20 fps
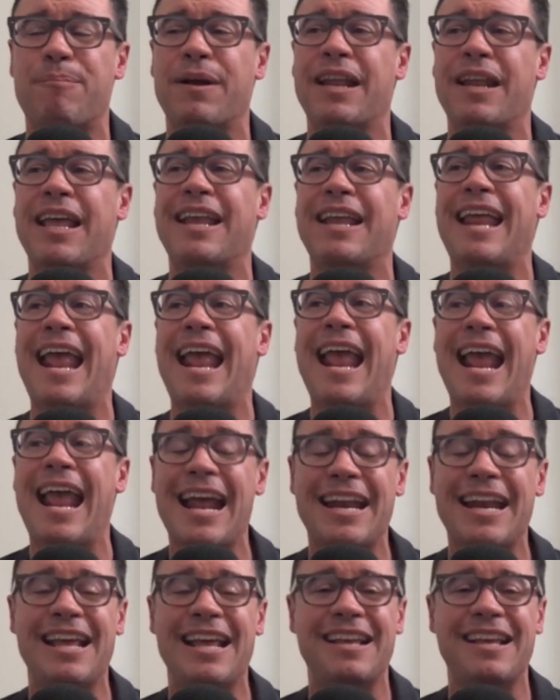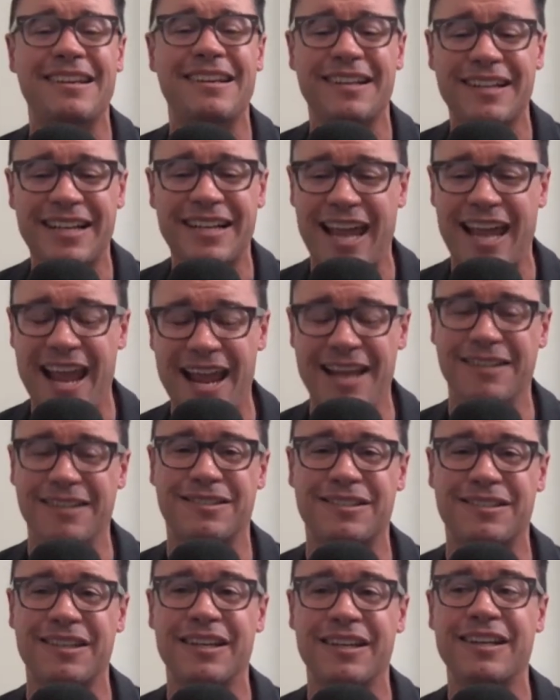But in any
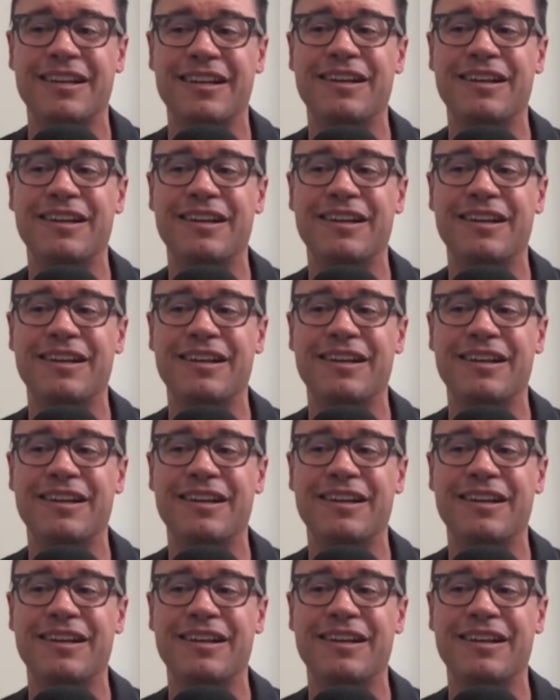case,